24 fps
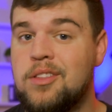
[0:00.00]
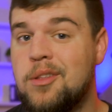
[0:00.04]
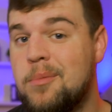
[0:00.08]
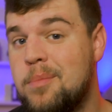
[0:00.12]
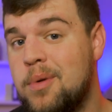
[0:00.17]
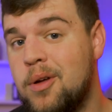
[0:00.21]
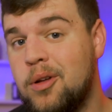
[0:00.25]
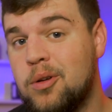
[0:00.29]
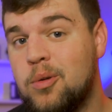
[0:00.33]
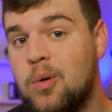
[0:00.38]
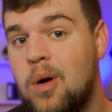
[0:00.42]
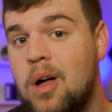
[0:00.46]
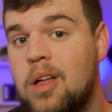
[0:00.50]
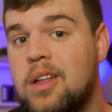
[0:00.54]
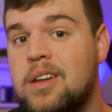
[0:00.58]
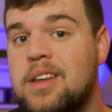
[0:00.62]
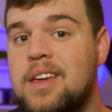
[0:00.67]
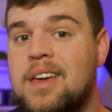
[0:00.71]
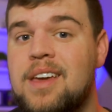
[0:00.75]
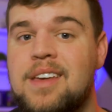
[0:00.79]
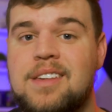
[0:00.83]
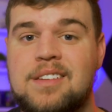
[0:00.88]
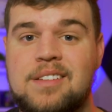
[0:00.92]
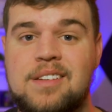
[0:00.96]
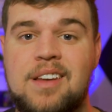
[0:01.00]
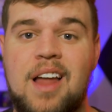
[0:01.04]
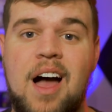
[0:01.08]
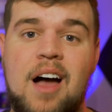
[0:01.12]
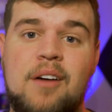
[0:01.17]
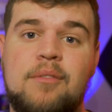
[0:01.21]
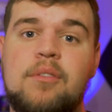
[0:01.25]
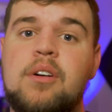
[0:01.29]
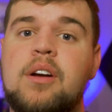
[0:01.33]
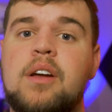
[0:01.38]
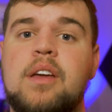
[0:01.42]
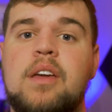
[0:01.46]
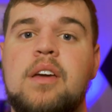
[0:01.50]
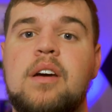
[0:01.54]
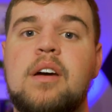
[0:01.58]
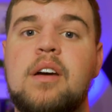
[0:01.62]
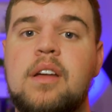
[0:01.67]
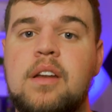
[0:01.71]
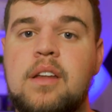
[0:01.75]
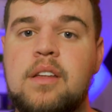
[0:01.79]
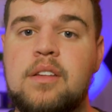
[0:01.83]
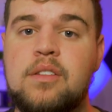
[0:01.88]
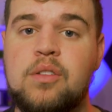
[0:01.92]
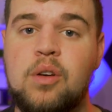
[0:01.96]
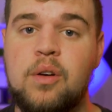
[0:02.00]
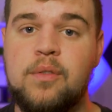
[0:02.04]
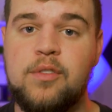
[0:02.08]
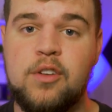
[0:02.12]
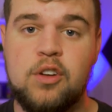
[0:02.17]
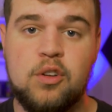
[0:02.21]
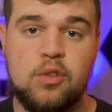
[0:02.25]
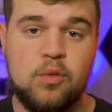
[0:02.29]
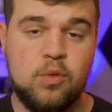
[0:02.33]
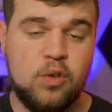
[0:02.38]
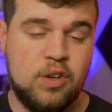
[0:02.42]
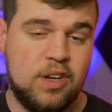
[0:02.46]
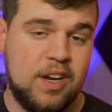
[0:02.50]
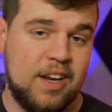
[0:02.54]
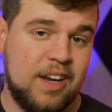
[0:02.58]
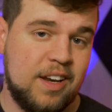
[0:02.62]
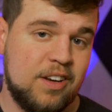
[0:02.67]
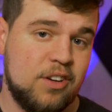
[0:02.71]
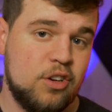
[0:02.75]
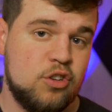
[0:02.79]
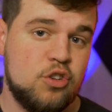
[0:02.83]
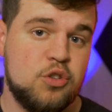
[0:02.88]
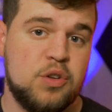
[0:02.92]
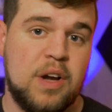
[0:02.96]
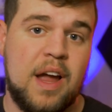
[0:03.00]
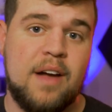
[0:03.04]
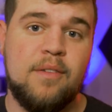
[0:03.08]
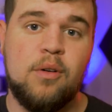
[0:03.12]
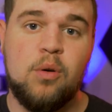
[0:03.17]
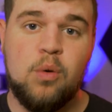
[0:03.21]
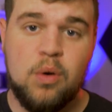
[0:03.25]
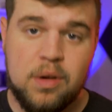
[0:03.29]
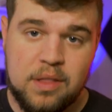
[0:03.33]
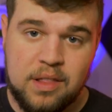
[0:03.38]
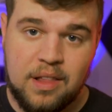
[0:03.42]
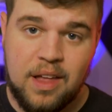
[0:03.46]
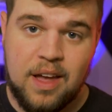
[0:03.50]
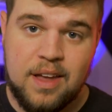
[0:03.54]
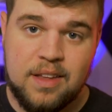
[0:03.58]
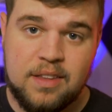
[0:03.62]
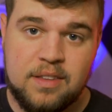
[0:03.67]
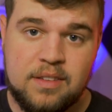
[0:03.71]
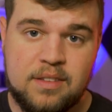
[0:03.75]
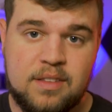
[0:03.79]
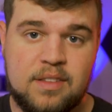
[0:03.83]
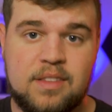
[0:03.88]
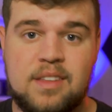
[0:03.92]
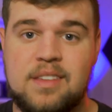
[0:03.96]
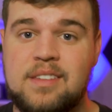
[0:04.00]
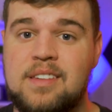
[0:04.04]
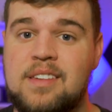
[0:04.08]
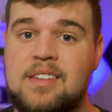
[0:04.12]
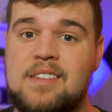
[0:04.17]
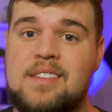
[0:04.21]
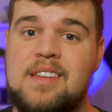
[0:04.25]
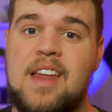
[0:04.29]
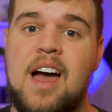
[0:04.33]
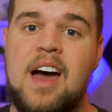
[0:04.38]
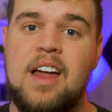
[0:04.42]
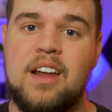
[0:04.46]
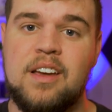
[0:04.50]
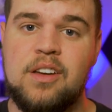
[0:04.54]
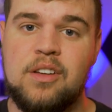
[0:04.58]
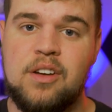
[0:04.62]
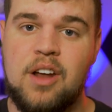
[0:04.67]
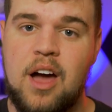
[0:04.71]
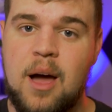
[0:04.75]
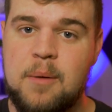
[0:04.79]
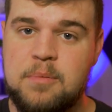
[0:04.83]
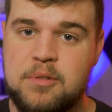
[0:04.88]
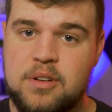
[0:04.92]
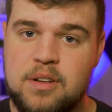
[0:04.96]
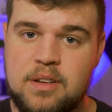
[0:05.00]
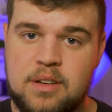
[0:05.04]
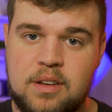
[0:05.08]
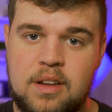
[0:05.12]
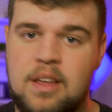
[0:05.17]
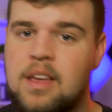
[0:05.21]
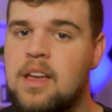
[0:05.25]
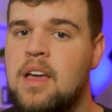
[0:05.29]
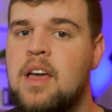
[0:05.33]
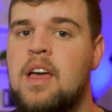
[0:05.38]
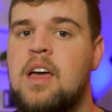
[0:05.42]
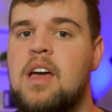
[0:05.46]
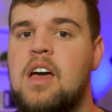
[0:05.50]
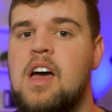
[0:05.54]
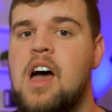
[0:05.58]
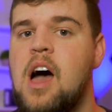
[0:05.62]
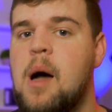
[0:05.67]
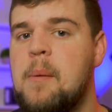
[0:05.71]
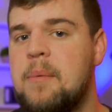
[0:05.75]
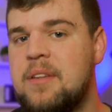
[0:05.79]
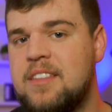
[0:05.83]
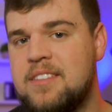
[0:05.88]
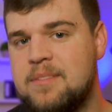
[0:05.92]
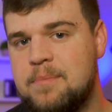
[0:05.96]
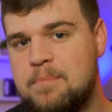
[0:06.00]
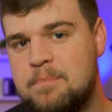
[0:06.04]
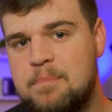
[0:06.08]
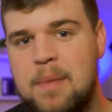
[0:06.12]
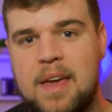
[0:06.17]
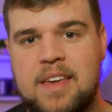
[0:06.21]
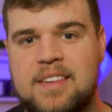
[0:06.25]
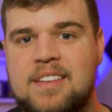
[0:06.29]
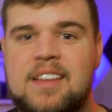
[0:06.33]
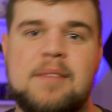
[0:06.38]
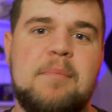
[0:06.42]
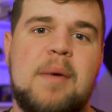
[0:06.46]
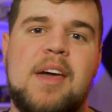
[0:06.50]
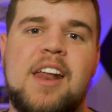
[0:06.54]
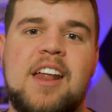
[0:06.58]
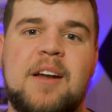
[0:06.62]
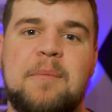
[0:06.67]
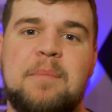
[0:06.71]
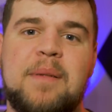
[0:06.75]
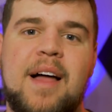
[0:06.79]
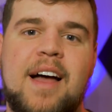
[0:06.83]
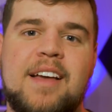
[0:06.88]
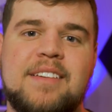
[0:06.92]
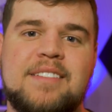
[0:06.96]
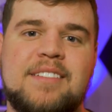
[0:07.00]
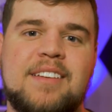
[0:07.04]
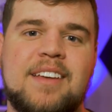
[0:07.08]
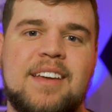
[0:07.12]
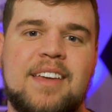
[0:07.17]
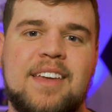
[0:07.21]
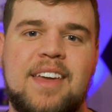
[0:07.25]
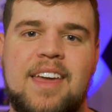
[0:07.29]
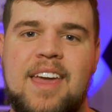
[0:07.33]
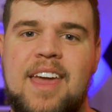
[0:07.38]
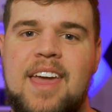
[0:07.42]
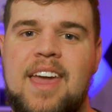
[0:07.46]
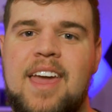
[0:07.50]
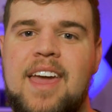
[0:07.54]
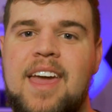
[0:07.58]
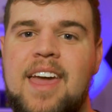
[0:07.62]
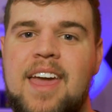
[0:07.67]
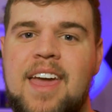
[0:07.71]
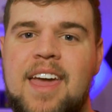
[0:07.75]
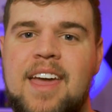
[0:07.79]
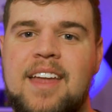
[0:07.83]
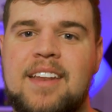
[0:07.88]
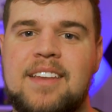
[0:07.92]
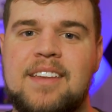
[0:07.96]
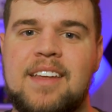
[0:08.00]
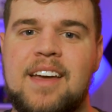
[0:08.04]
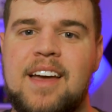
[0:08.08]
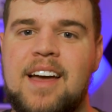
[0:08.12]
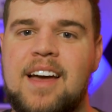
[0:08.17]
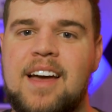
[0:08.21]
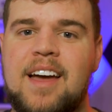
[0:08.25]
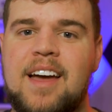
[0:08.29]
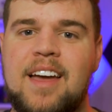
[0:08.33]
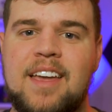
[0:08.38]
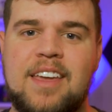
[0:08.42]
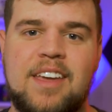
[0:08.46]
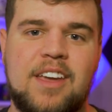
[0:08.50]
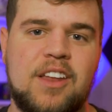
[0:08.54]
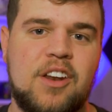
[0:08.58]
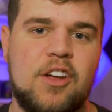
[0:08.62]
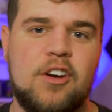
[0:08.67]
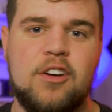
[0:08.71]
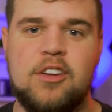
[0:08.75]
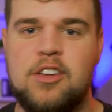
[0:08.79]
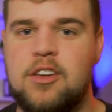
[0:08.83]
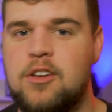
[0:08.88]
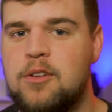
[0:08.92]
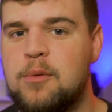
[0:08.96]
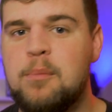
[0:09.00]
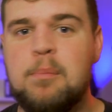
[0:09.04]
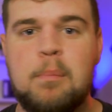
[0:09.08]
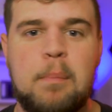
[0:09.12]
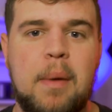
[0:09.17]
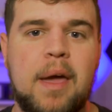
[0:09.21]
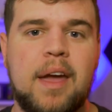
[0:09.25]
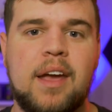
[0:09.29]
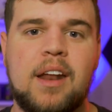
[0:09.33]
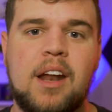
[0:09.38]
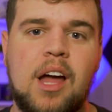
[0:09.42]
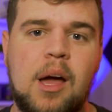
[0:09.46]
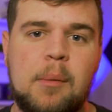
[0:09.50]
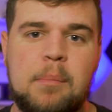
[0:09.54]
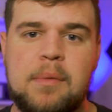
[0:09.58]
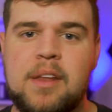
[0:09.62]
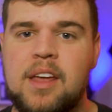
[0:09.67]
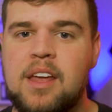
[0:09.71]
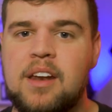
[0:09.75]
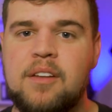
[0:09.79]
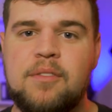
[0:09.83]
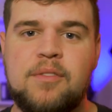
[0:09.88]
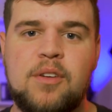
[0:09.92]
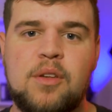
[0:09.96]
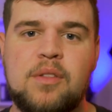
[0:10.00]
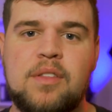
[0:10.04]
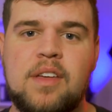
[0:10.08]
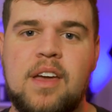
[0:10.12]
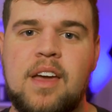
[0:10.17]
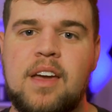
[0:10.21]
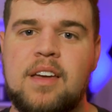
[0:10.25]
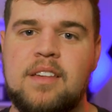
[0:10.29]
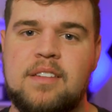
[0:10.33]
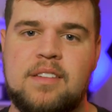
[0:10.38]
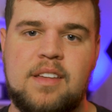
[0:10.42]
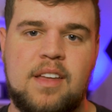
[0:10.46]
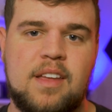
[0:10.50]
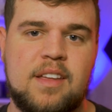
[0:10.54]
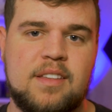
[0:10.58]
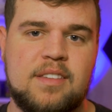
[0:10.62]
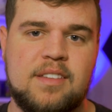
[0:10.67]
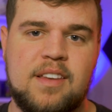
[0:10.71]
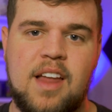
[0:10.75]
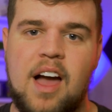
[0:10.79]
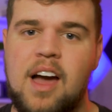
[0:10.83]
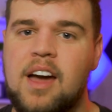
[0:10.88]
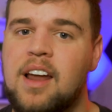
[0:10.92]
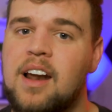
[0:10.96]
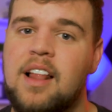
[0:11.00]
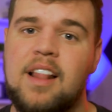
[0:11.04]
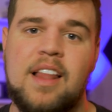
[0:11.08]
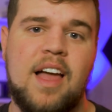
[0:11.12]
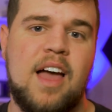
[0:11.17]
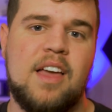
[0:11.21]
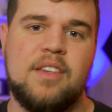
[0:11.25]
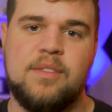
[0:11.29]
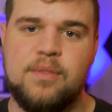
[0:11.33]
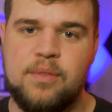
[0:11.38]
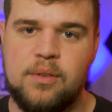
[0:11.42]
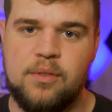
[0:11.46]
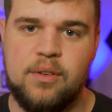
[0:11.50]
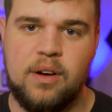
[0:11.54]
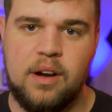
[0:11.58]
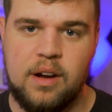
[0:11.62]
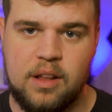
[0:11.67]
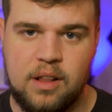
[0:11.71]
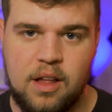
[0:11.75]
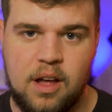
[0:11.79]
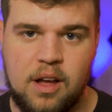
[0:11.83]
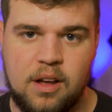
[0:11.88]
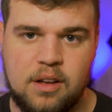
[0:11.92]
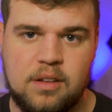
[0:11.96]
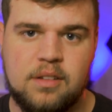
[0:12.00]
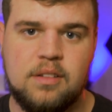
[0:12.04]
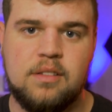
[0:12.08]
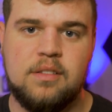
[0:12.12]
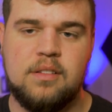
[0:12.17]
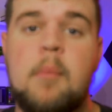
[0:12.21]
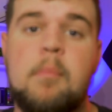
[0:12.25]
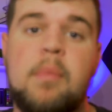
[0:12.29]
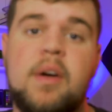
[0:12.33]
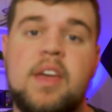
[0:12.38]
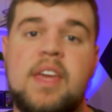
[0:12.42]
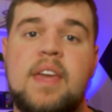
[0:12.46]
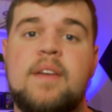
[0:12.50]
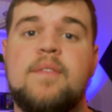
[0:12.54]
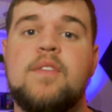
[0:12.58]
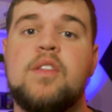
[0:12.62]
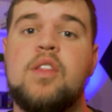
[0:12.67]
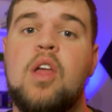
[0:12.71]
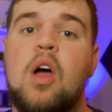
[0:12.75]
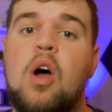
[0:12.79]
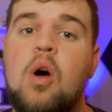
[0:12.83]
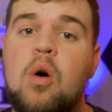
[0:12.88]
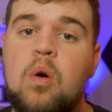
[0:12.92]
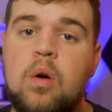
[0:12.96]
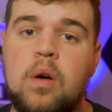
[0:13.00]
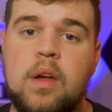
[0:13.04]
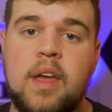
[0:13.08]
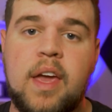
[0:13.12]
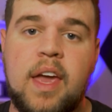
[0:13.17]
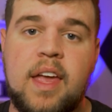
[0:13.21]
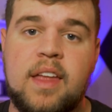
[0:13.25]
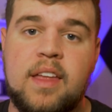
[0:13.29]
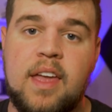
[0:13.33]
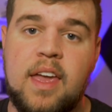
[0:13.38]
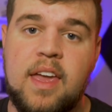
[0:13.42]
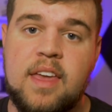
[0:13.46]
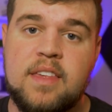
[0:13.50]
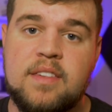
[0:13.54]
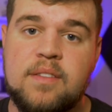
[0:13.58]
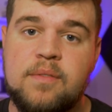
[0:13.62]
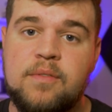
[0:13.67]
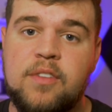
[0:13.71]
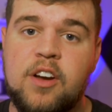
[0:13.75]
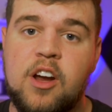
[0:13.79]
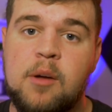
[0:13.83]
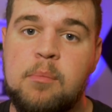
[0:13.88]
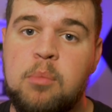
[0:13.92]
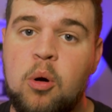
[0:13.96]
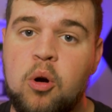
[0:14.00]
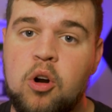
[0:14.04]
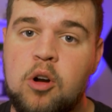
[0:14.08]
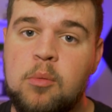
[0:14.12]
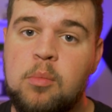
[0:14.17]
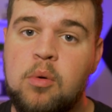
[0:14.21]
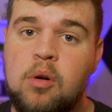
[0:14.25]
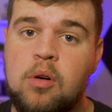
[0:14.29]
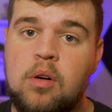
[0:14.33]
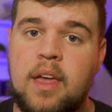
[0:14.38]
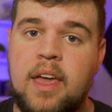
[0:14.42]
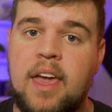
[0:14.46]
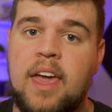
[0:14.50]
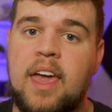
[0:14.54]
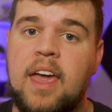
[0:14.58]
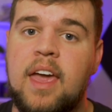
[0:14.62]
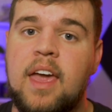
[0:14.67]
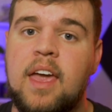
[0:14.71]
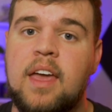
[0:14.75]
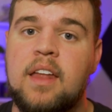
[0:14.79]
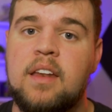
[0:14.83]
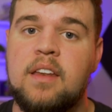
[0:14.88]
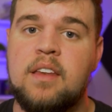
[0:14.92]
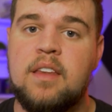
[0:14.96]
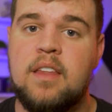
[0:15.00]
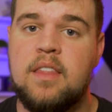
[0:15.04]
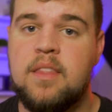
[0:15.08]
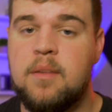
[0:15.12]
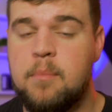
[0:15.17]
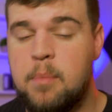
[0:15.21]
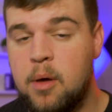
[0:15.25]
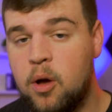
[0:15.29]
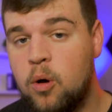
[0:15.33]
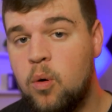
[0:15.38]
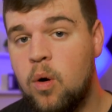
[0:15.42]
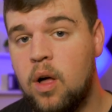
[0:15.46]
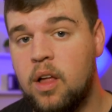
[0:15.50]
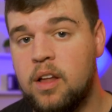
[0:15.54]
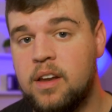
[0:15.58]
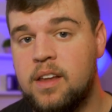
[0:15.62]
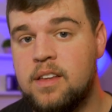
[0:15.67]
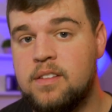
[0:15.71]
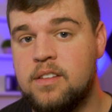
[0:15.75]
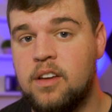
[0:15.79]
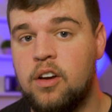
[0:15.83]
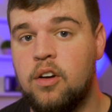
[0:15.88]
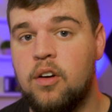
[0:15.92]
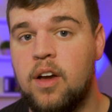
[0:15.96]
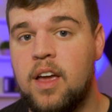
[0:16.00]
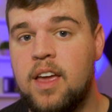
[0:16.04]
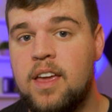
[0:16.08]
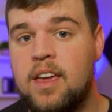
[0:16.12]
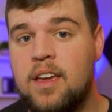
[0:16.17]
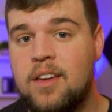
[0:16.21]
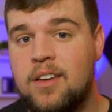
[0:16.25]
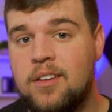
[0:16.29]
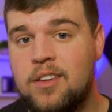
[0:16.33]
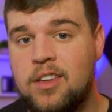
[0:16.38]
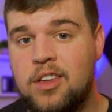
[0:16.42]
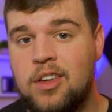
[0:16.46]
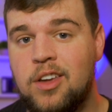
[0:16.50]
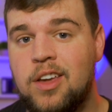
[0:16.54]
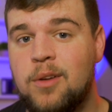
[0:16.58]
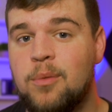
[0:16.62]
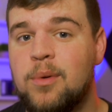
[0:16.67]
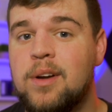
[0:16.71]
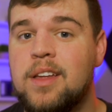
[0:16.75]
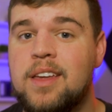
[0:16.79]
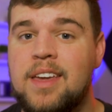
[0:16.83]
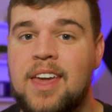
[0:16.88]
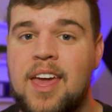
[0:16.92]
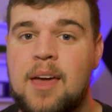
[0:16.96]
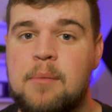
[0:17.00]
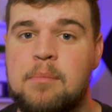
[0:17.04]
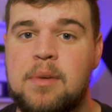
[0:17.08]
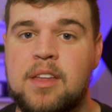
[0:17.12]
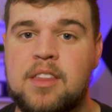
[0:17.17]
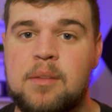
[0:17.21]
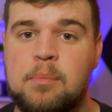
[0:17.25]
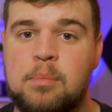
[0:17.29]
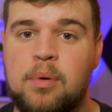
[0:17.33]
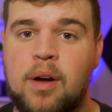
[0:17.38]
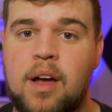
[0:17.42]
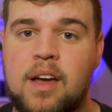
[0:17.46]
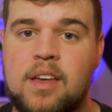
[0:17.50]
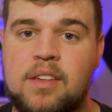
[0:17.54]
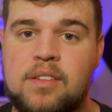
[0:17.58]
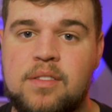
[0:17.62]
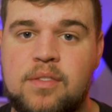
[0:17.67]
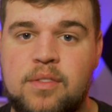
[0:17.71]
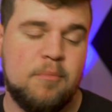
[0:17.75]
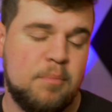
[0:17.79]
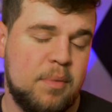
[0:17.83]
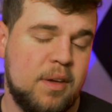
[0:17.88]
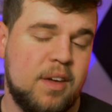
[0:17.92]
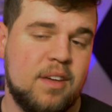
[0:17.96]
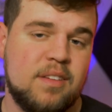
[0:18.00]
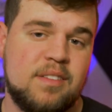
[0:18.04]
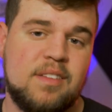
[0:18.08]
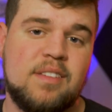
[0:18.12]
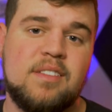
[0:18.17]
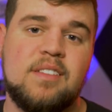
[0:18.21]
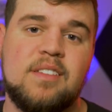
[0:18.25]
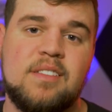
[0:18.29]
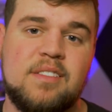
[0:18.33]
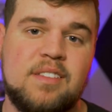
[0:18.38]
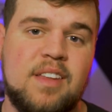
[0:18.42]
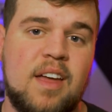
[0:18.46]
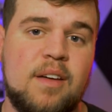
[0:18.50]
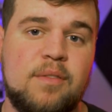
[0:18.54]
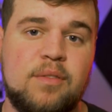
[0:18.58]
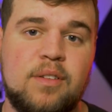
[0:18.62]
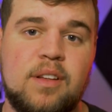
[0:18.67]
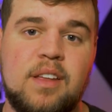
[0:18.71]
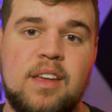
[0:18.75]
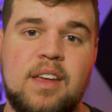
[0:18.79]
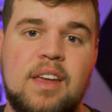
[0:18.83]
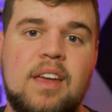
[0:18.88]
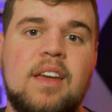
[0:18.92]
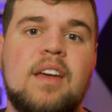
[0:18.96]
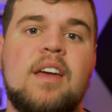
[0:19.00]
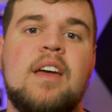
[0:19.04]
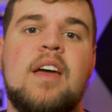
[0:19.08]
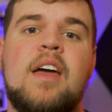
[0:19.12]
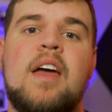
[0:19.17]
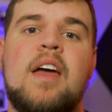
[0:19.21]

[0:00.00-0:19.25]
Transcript: the build quality is not very good. So if you're needing to travel with lights, this is not a good option. It's basically made out of plastic, and you bang it up and hit a few things, it's not gonna last for very long. But even though it isn't very portable and the build quality isn't great, you really can't beat the price, because this is definitely